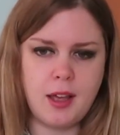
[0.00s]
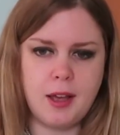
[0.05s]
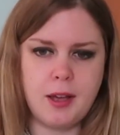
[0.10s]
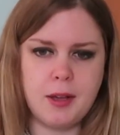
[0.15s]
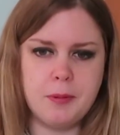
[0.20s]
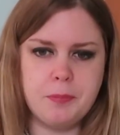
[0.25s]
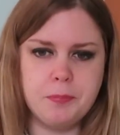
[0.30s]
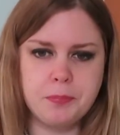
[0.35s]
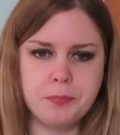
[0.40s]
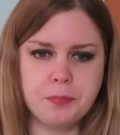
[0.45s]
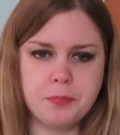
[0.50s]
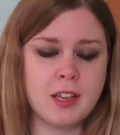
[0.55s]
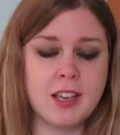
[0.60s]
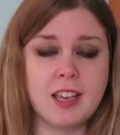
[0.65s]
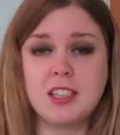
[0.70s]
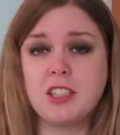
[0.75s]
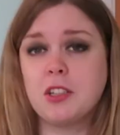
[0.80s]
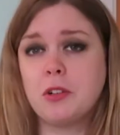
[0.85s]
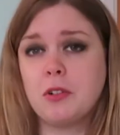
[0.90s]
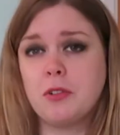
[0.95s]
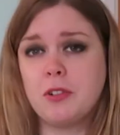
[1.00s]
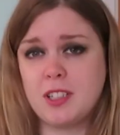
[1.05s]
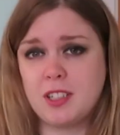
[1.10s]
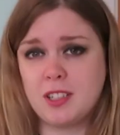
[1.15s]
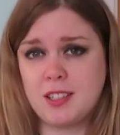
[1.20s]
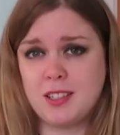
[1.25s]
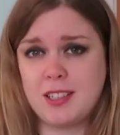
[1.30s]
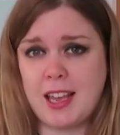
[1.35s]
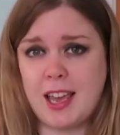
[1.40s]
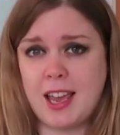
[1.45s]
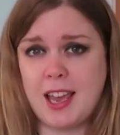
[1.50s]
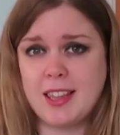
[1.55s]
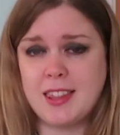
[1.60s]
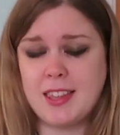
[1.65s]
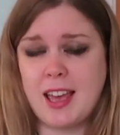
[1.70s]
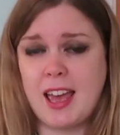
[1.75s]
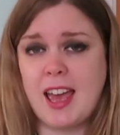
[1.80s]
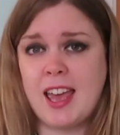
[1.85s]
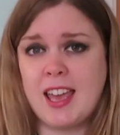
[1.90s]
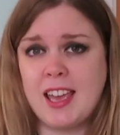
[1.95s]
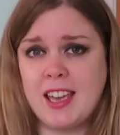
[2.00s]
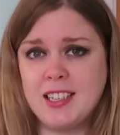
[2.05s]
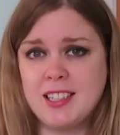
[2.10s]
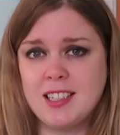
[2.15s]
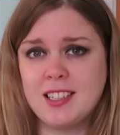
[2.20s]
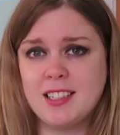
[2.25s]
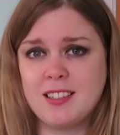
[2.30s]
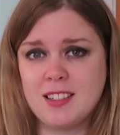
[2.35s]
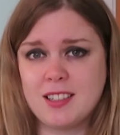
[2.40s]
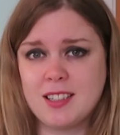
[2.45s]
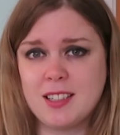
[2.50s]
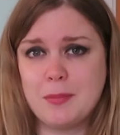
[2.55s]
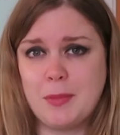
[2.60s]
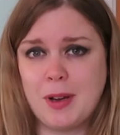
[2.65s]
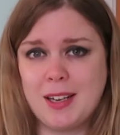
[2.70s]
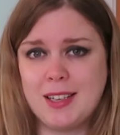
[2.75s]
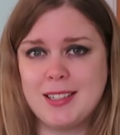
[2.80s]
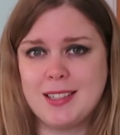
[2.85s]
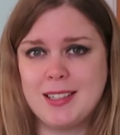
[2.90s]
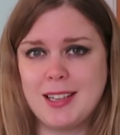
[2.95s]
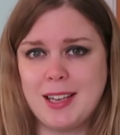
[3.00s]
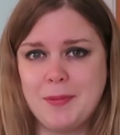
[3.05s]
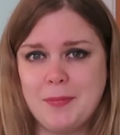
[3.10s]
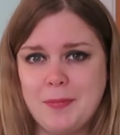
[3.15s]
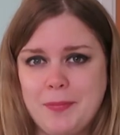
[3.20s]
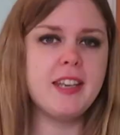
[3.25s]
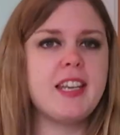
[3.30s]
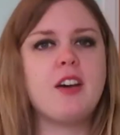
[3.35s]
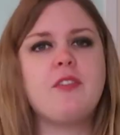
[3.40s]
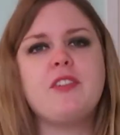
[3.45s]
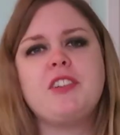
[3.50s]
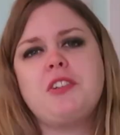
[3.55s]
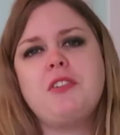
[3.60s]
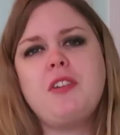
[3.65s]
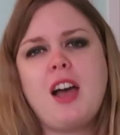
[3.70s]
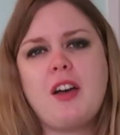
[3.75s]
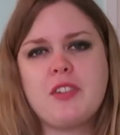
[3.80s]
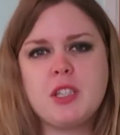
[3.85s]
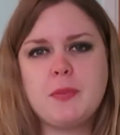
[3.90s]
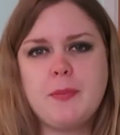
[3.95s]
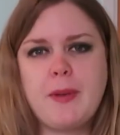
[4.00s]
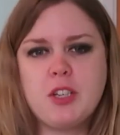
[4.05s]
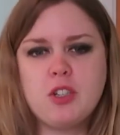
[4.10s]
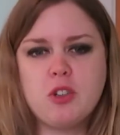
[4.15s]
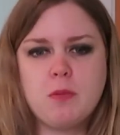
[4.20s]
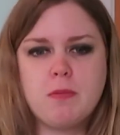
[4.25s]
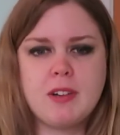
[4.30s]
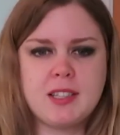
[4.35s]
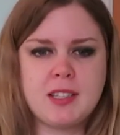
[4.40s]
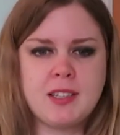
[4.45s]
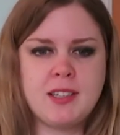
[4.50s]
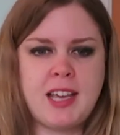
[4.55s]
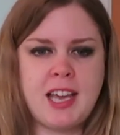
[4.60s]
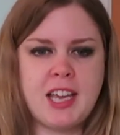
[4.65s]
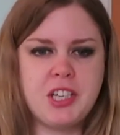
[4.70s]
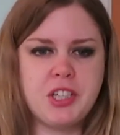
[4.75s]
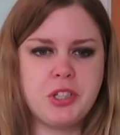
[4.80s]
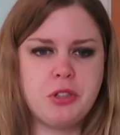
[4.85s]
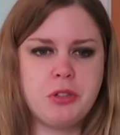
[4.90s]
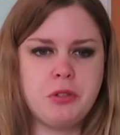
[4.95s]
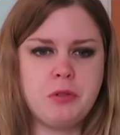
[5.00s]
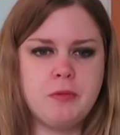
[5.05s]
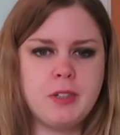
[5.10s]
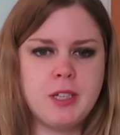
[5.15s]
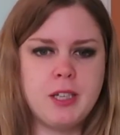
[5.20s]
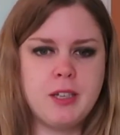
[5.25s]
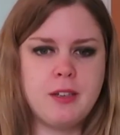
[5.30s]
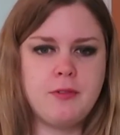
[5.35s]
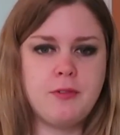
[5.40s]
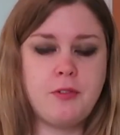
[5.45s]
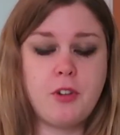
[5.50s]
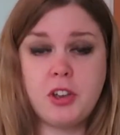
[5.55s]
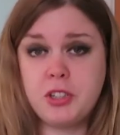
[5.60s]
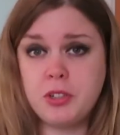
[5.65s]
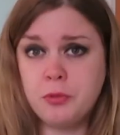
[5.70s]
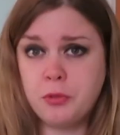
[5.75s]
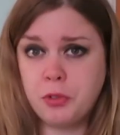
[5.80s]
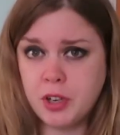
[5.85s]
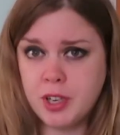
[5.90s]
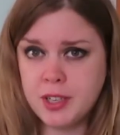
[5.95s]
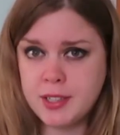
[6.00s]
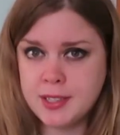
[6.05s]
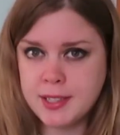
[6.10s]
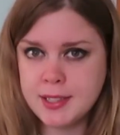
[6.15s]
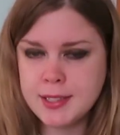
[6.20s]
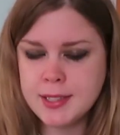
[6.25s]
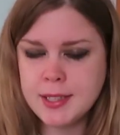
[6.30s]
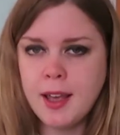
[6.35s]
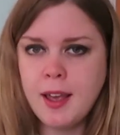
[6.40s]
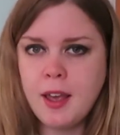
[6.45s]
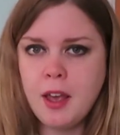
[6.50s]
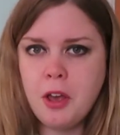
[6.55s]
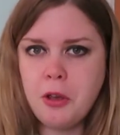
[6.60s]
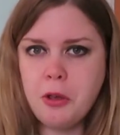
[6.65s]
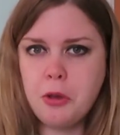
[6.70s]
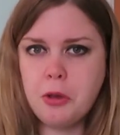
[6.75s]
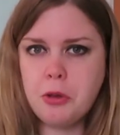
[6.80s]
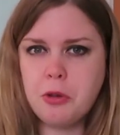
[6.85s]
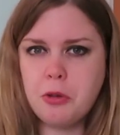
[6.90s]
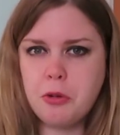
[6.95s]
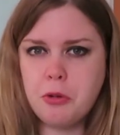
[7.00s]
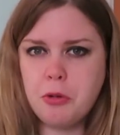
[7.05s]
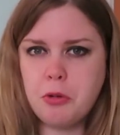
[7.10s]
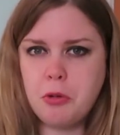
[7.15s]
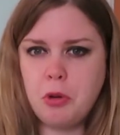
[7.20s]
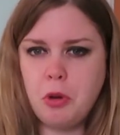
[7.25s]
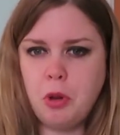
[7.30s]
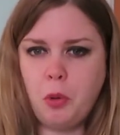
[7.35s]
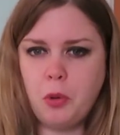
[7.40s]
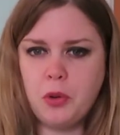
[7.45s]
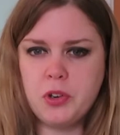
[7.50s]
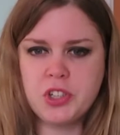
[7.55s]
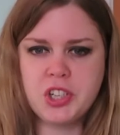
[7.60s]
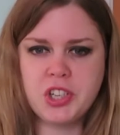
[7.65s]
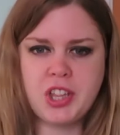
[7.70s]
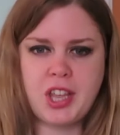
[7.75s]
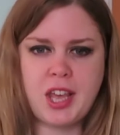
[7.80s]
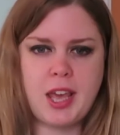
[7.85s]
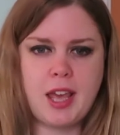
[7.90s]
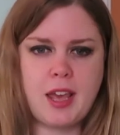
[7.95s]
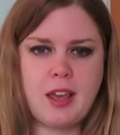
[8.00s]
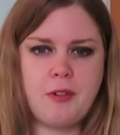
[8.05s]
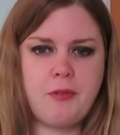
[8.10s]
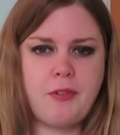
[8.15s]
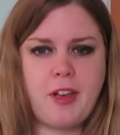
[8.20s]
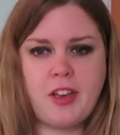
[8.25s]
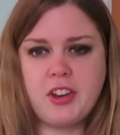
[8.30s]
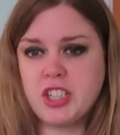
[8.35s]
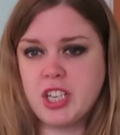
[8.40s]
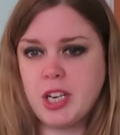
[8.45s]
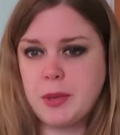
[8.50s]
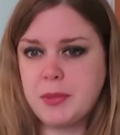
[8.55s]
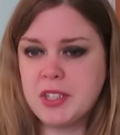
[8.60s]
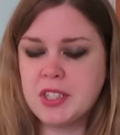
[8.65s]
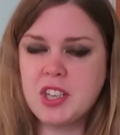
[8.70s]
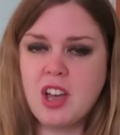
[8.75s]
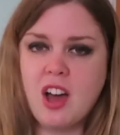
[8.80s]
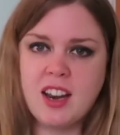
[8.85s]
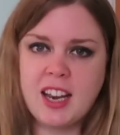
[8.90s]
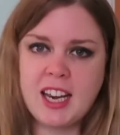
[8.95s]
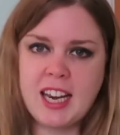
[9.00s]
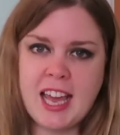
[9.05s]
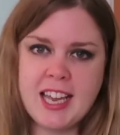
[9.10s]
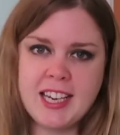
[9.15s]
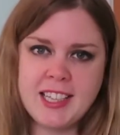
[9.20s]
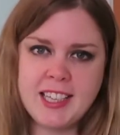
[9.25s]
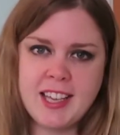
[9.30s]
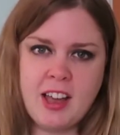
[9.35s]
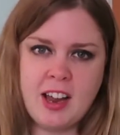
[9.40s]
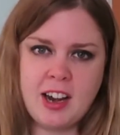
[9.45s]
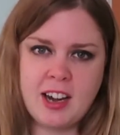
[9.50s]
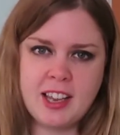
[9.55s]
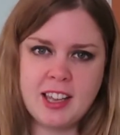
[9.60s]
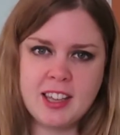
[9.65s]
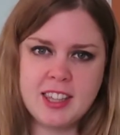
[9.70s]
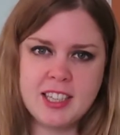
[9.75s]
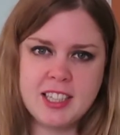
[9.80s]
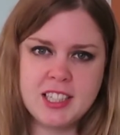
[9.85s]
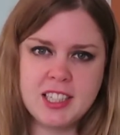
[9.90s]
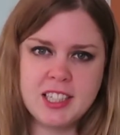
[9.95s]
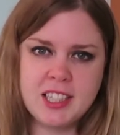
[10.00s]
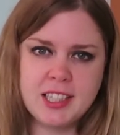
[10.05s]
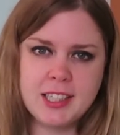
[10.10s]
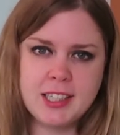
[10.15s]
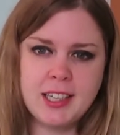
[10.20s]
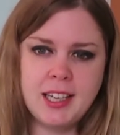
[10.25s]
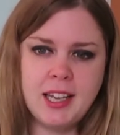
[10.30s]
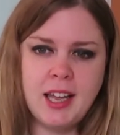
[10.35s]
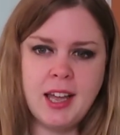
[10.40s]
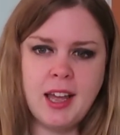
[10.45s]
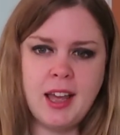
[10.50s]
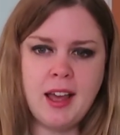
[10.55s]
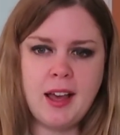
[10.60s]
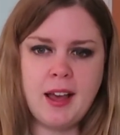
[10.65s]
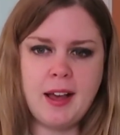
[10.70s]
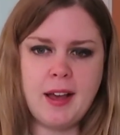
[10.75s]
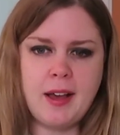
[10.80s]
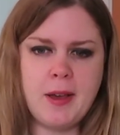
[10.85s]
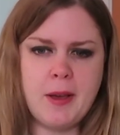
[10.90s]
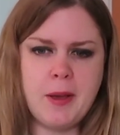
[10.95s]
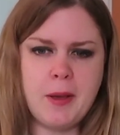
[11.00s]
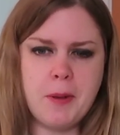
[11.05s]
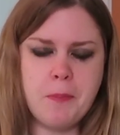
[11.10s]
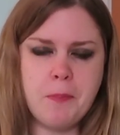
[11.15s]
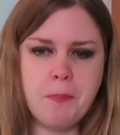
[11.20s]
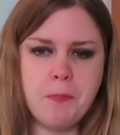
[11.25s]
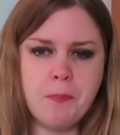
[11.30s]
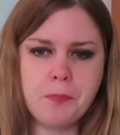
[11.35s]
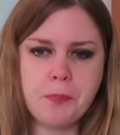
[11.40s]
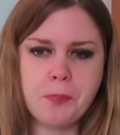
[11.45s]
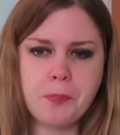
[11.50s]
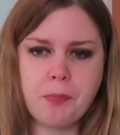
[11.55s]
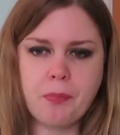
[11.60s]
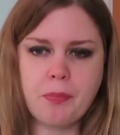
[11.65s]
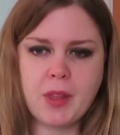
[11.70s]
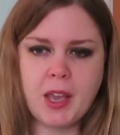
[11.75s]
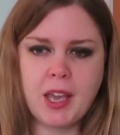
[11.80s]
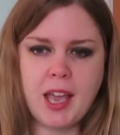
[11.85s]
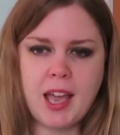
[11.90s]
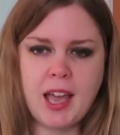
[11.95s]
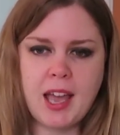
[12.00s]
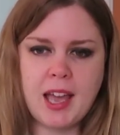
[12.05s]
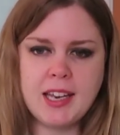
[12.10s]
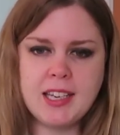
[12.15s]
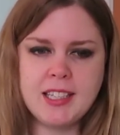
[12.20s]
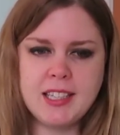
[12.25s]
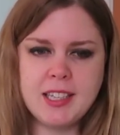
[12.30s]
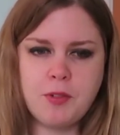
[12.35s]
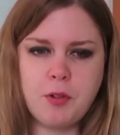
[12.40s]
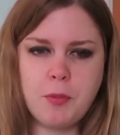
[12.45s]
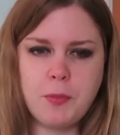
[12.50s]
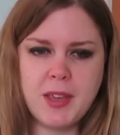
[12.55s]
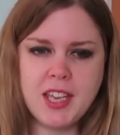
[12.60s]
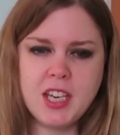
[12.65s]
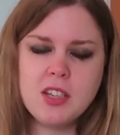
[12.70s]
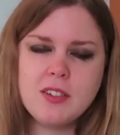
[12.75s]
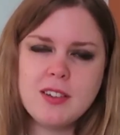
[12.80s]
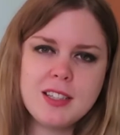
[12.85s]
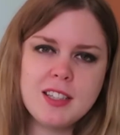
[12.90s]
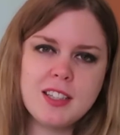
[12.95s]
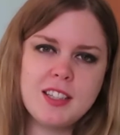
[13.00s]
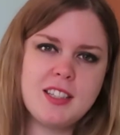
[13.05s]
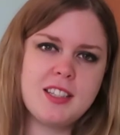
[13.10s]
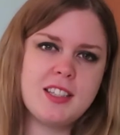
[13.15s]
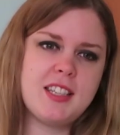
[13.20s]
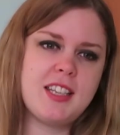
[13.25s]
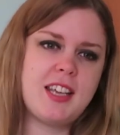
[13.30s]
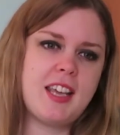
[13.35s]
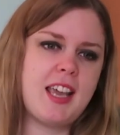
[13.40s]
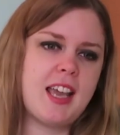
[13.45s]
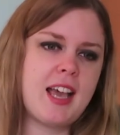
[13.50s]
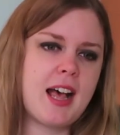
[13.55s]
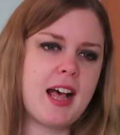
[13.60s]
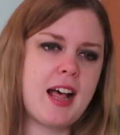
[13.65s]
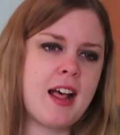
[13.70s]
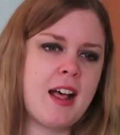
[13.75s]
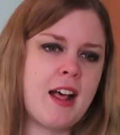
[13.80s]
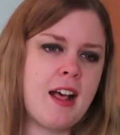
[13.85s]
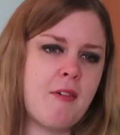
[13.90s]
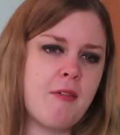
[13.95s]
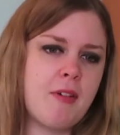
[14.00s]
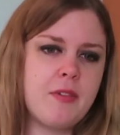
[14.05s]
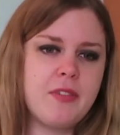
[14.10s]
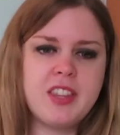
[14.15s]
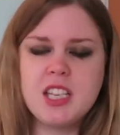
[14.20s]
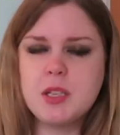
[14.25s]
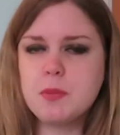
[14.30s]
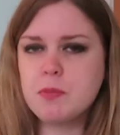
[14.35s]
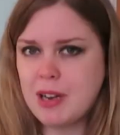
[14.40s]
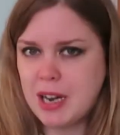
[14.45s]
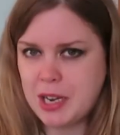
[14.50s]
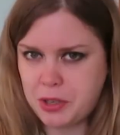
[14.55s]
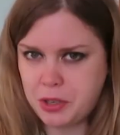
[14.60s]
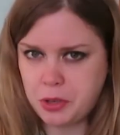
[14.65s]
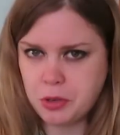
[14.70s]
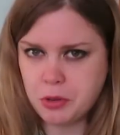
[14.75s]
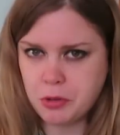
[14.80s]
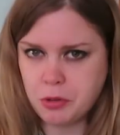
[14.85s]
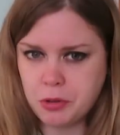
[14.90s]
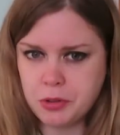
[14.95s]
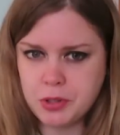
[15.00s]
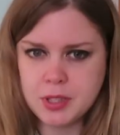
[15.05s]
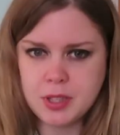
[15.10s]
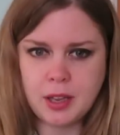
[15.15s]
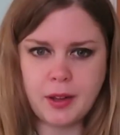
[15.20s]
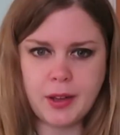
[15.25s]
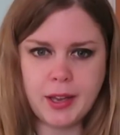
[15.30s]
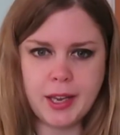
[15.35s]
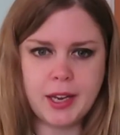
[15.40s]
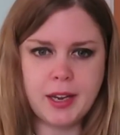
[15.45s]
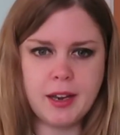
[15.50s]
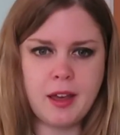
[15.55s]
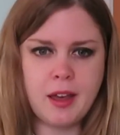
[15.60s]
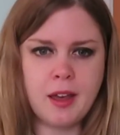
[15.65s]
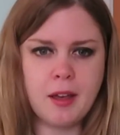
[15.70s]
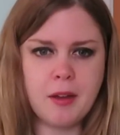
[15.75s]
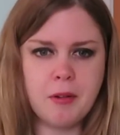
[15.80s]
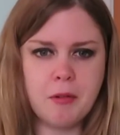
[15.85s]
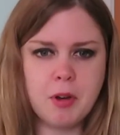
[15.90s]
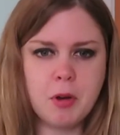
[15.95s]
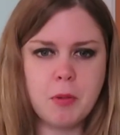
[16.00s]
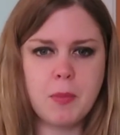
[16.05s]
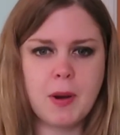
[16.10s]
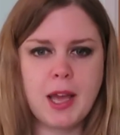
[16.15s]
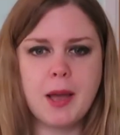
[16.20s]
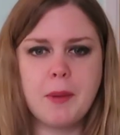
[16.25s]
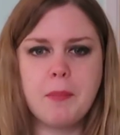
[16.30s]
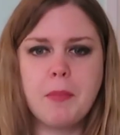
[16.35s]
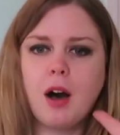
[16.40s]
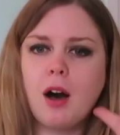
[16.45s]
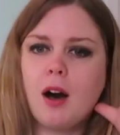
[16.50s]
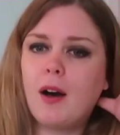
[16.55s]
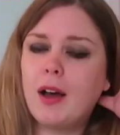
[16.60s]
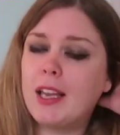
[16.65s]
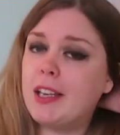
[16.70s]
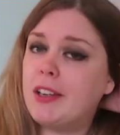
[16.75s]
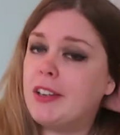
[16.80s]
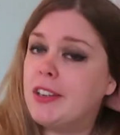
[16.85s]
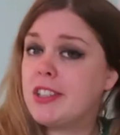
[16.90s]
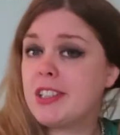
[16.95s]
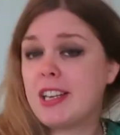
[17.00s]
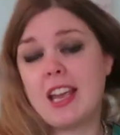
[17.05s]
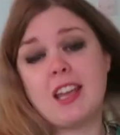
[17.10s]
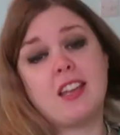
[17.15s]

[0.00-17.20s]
I guess you could always just say that age is just a mindset. Now, we do have a special presentation with Virgin Voyages, who launched their first ship, the Scarlet Lady, earlier this year. And it will be interesting to see whether this brand new cruise line will play a part in